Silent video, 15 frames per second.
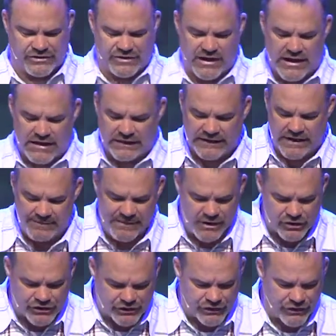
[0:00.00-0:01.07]
Just let
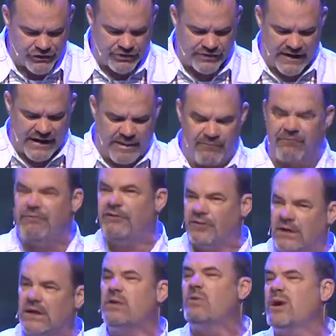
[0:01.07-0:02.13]
me assure you that I'm
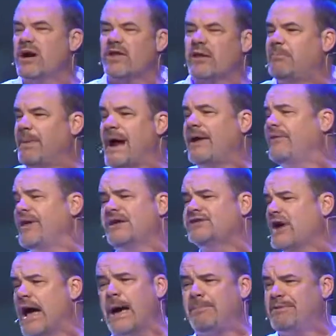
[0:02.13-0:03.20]
fully aware that bad
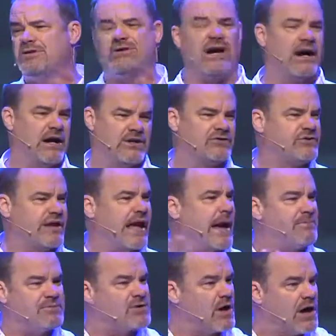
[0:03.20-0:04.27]
things happen to us. They
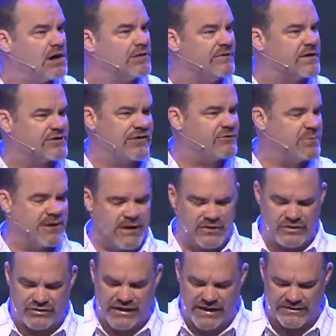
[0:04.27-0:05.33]
happen to all of us. Everybody
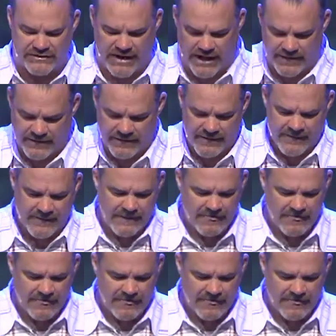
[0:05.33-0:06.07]
understands that.